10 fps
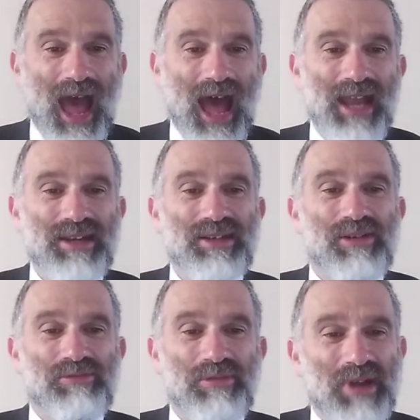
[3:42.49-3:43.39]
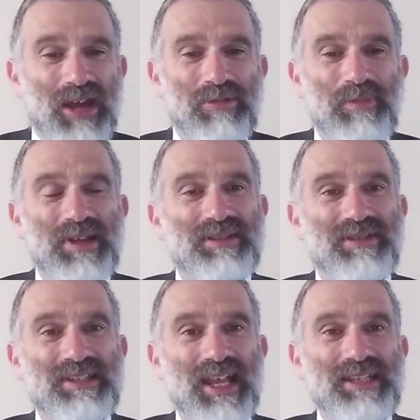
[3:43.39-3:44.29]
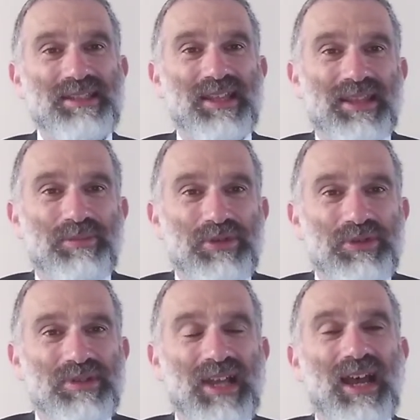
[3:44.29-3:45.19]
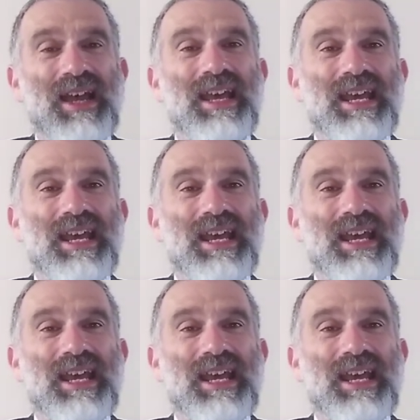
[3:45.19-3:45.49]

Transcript: And Rabbi Nachman of Breslov says that the mezuzah